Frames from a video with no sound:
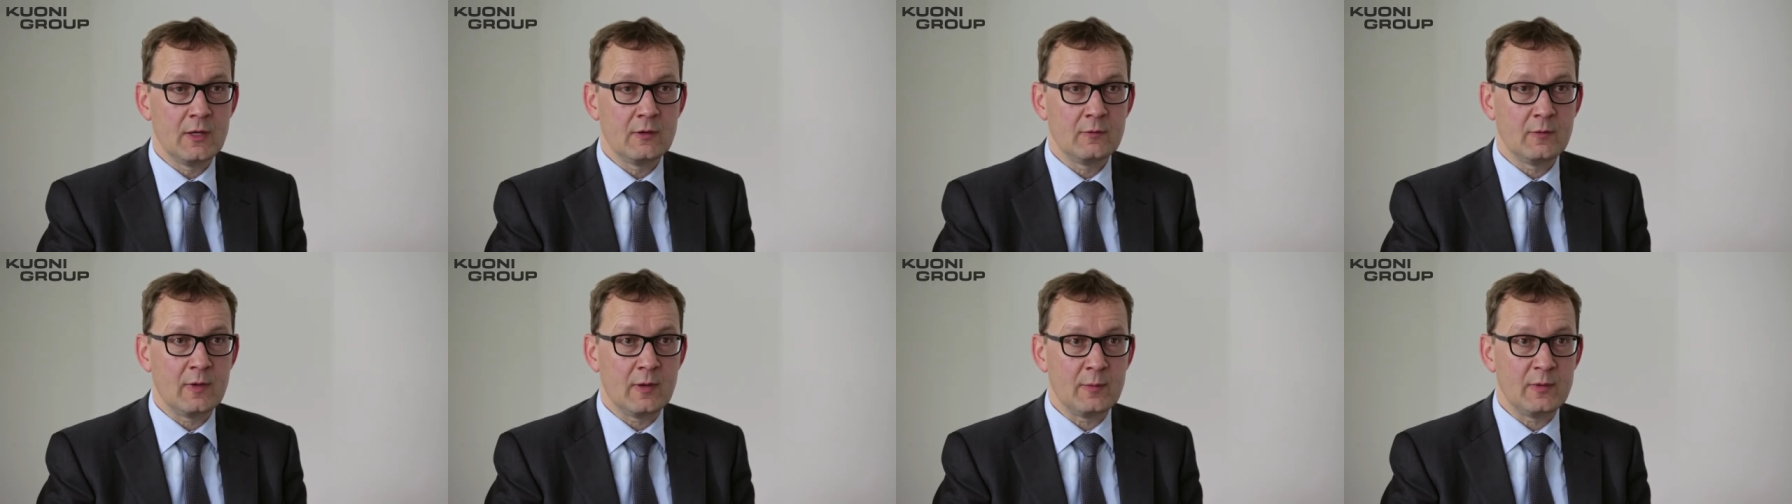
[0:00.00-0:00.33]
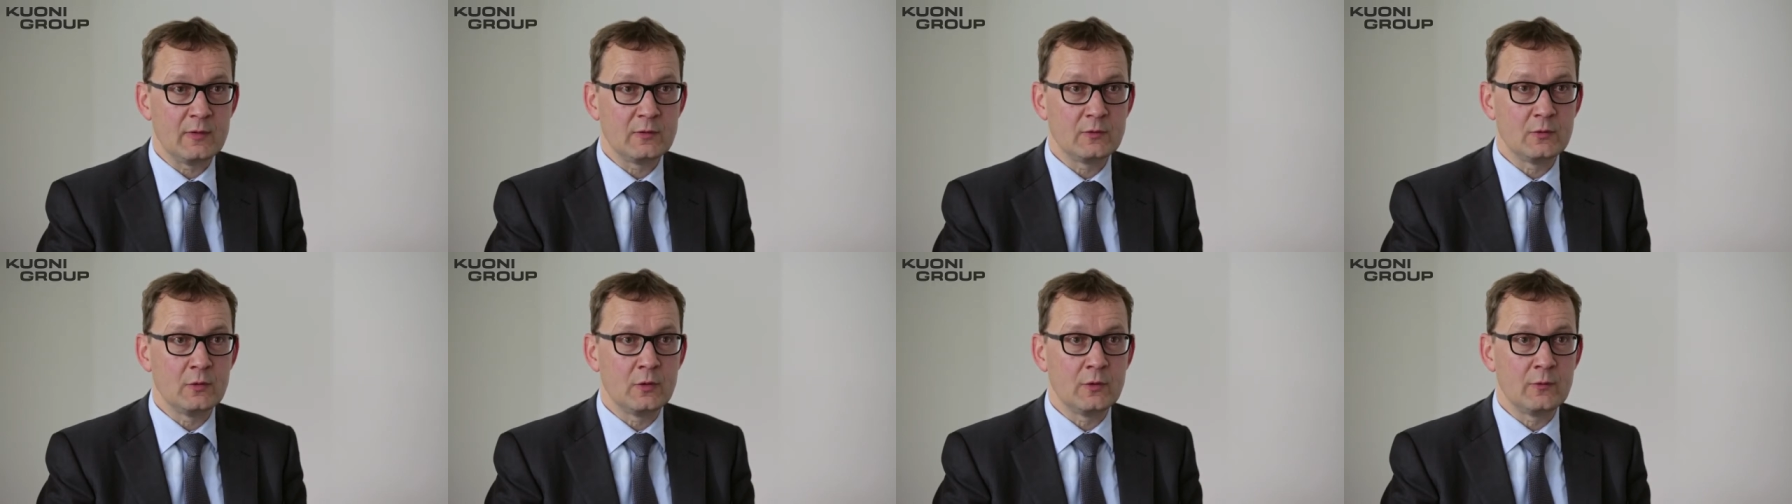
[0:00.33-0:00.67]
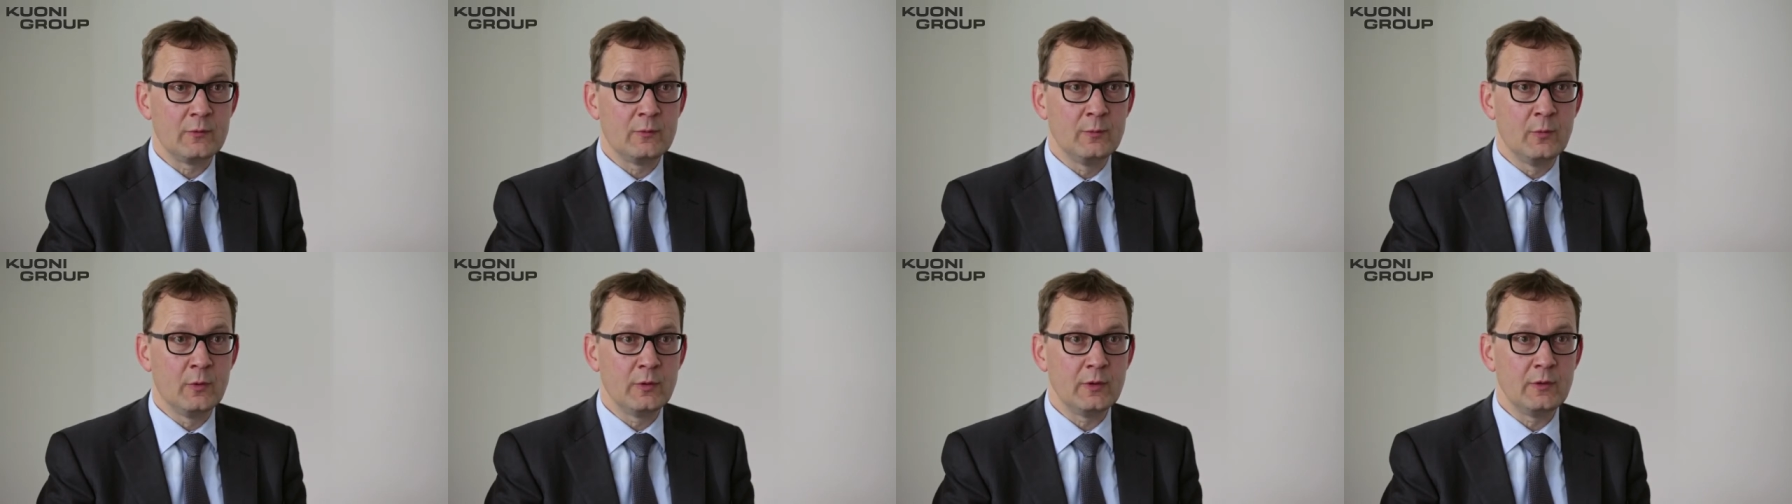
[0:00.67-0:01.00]
where we
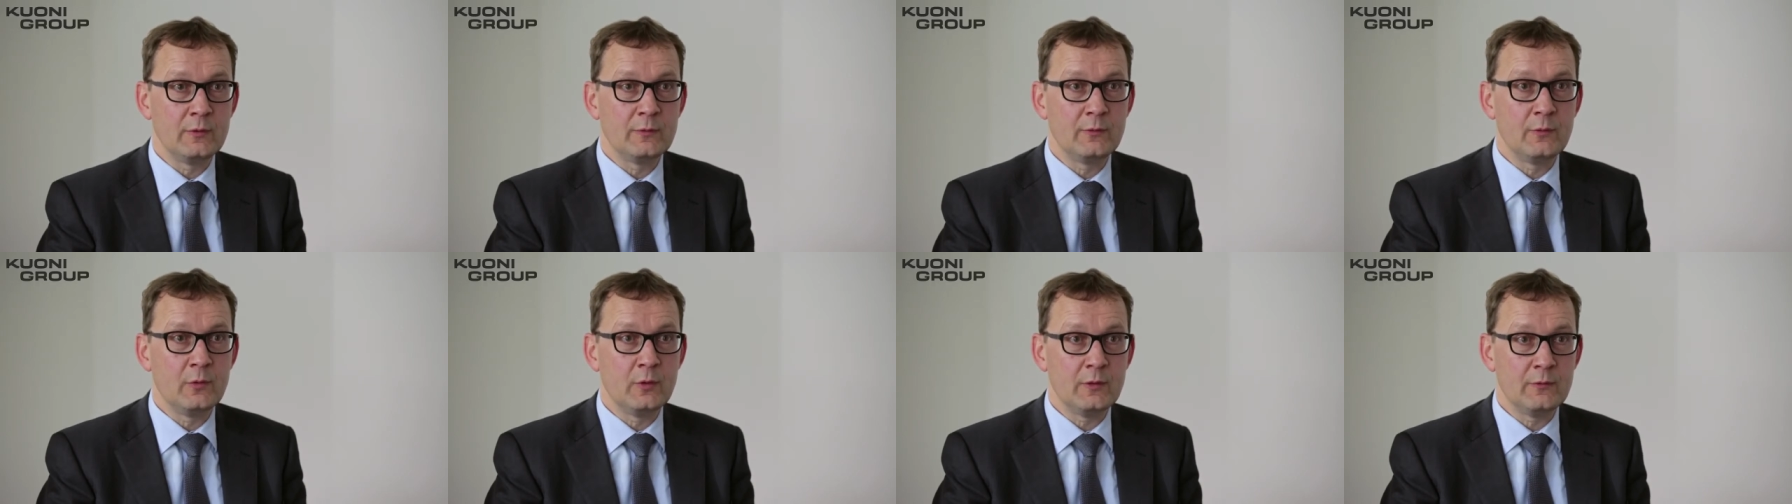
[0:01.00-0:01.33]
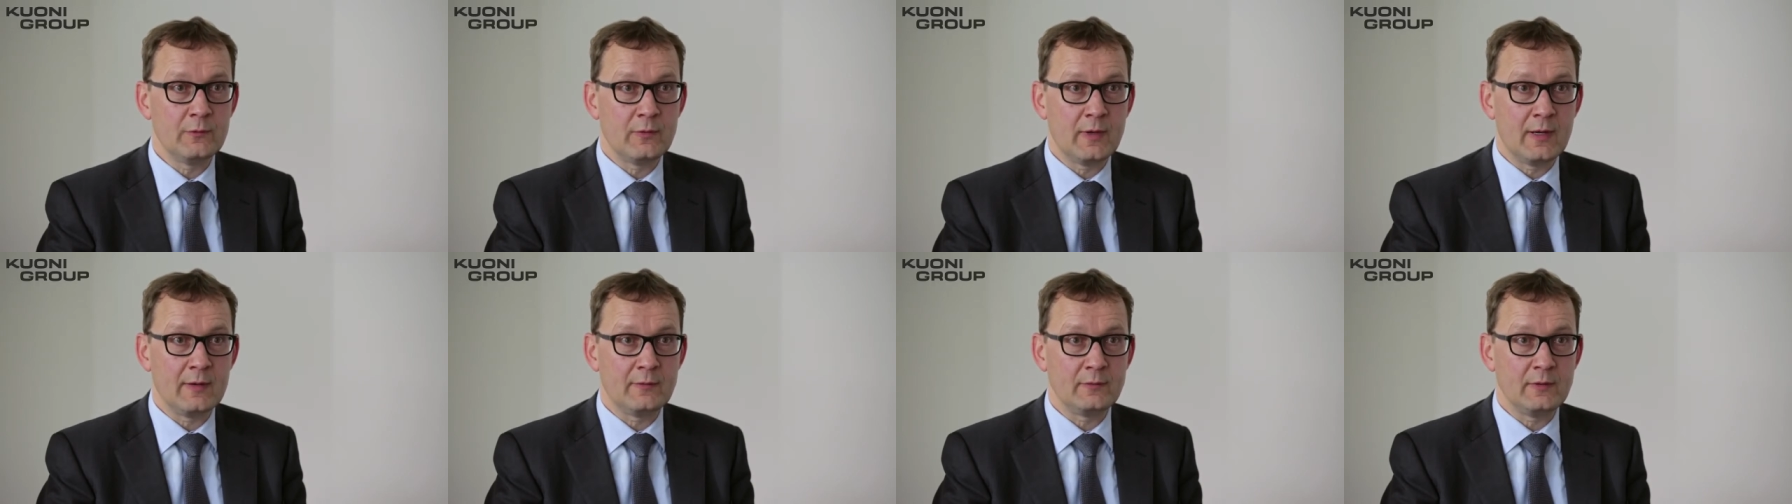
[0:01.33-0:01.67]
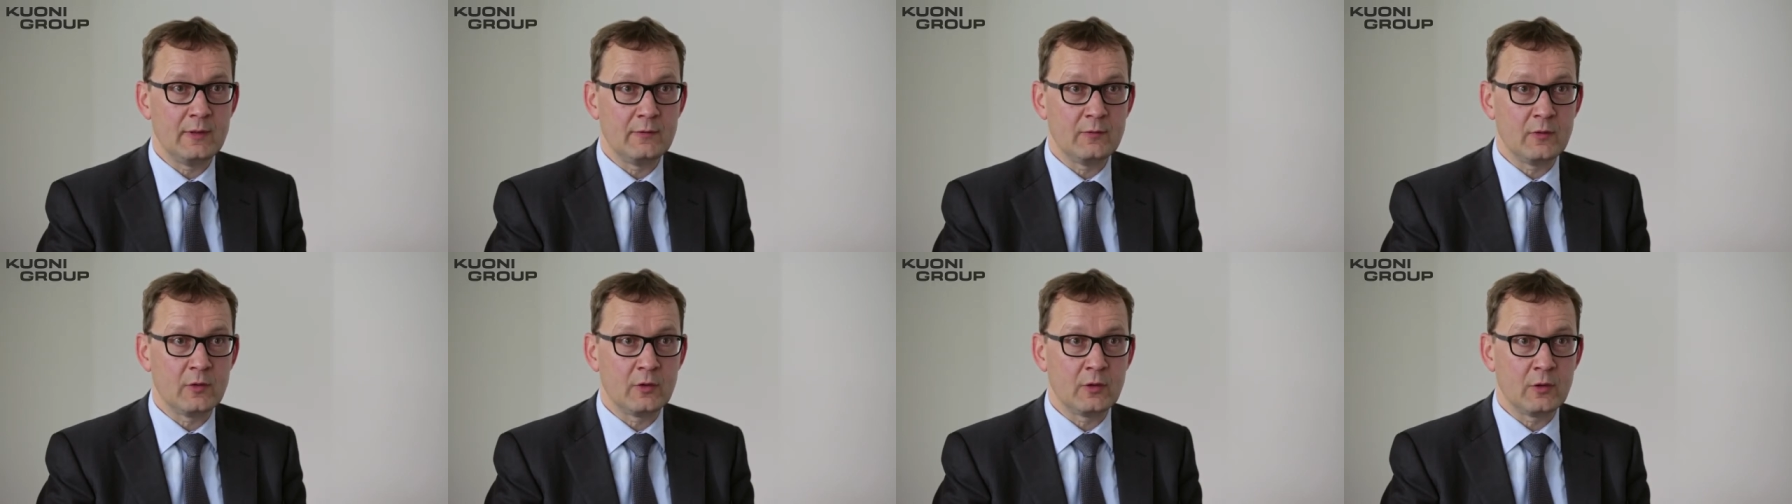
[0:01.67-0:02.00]
serve more than 45
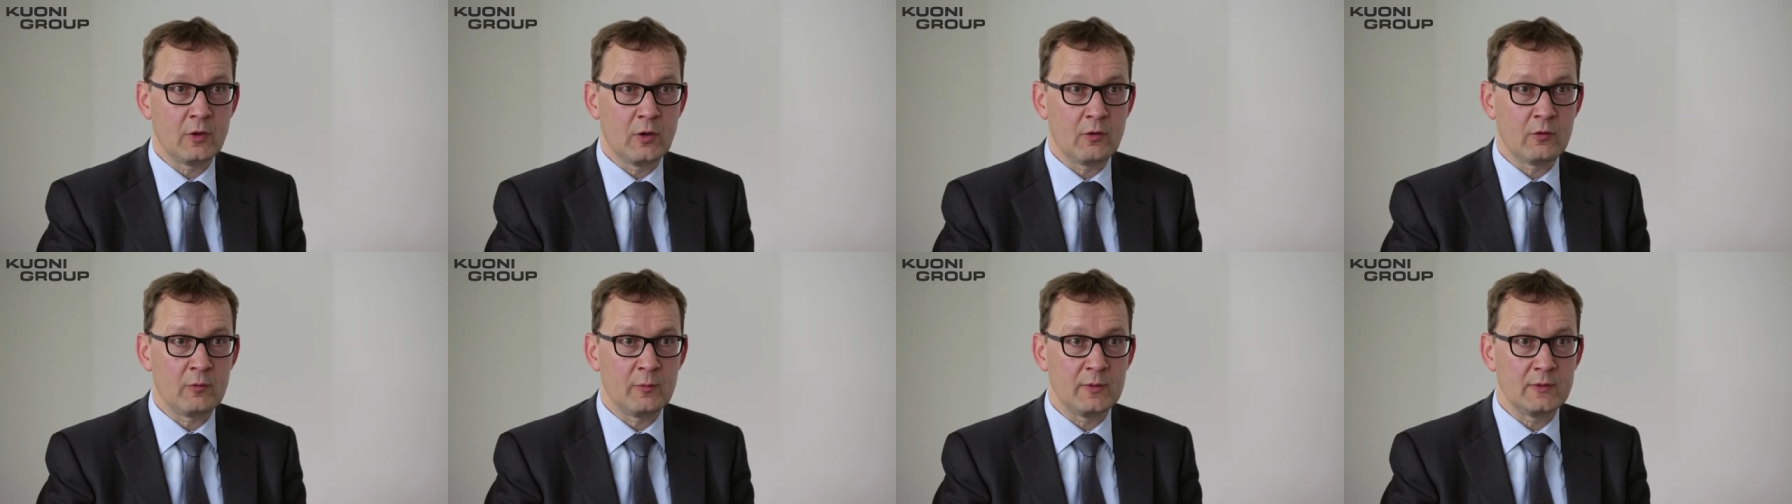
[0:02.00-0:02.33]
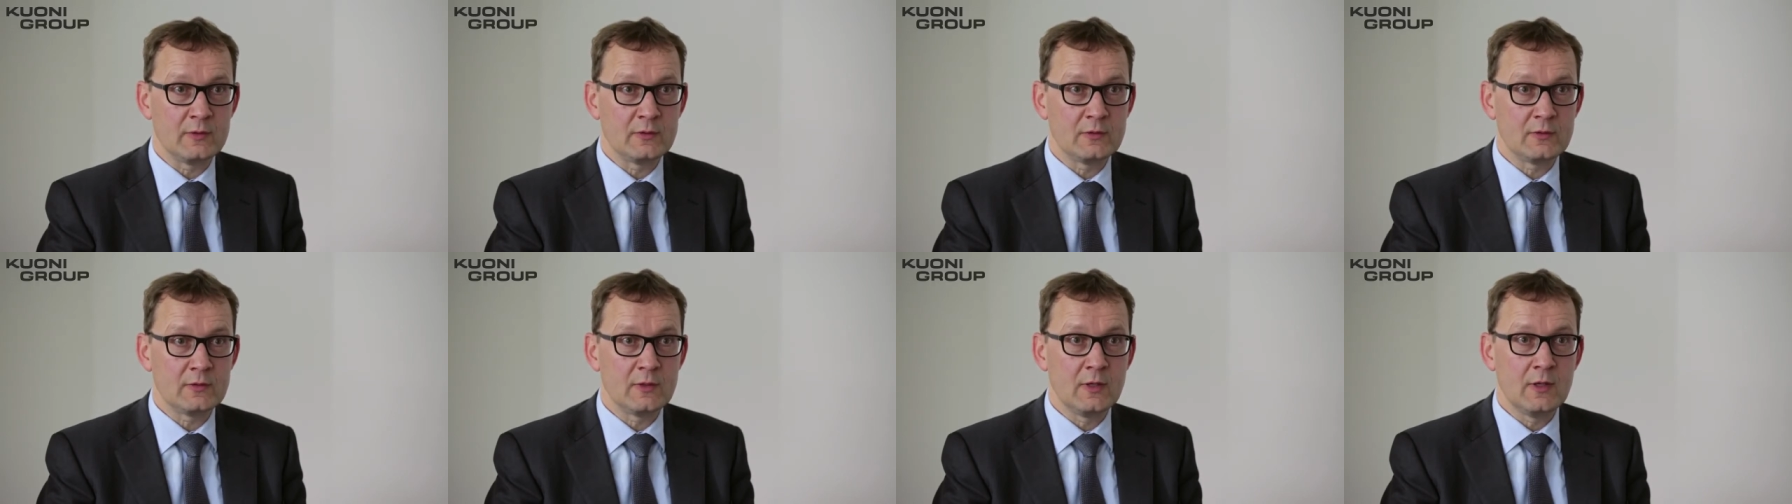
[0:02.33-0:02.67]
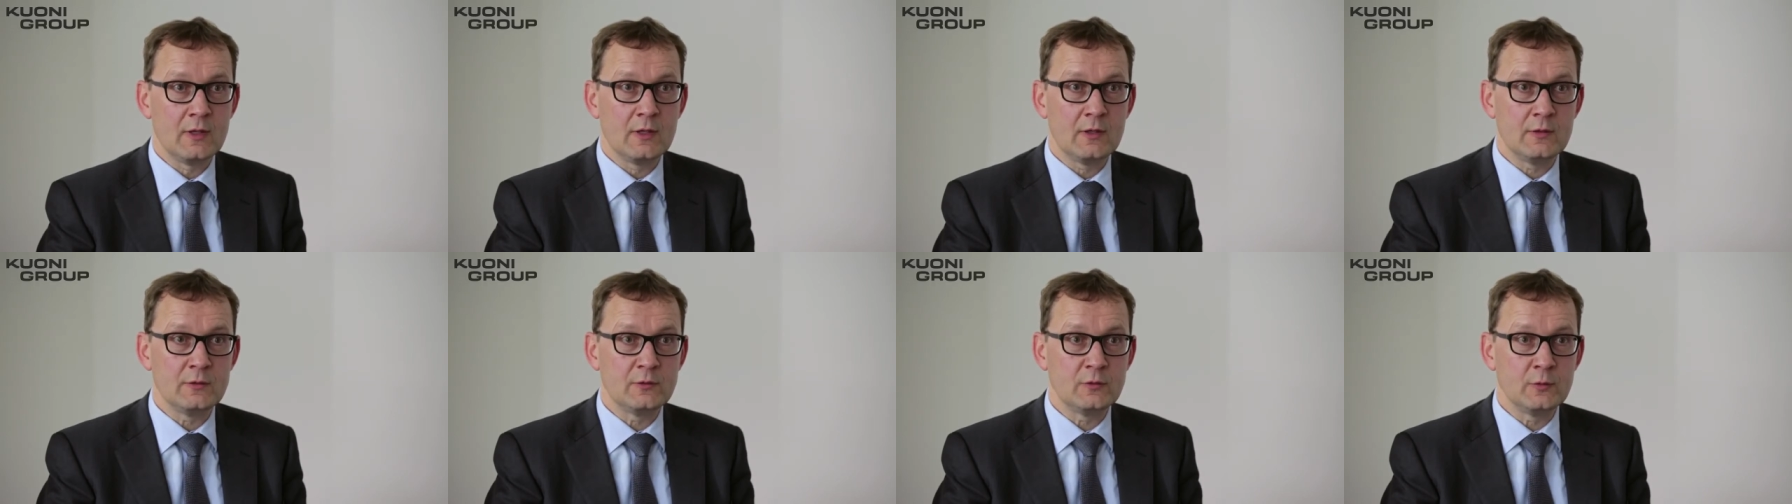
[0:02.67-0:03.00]
different governments
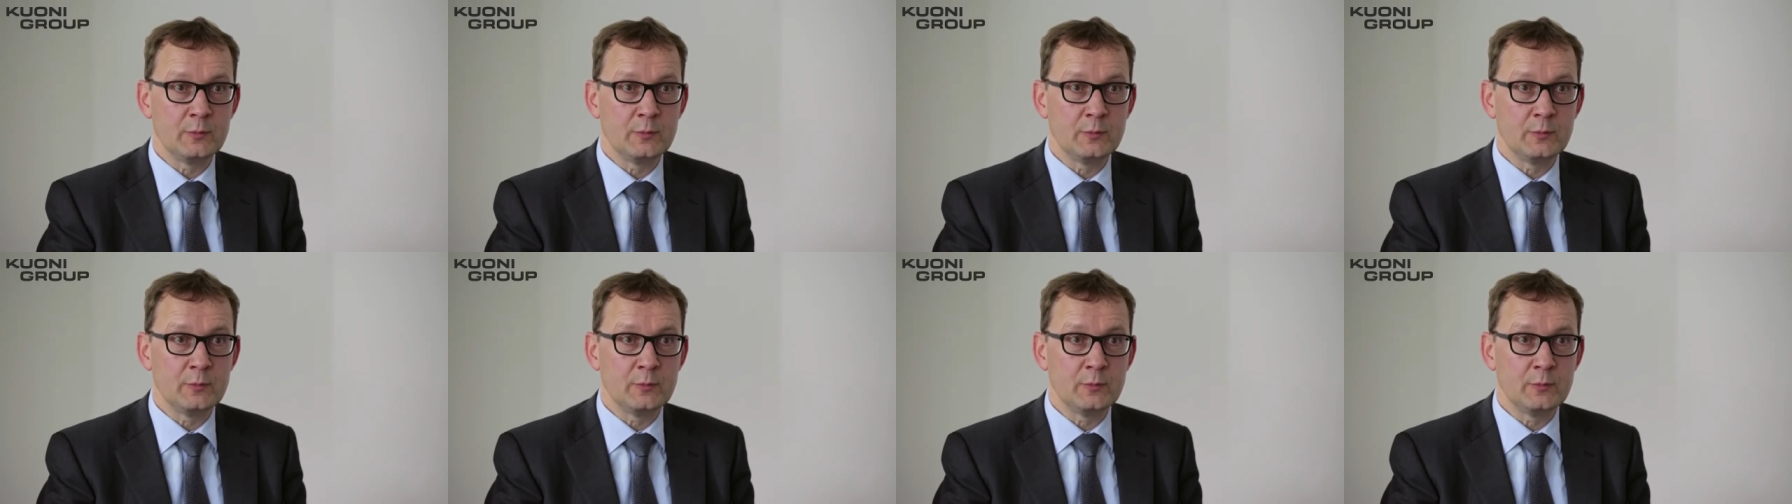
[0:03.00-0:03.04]
and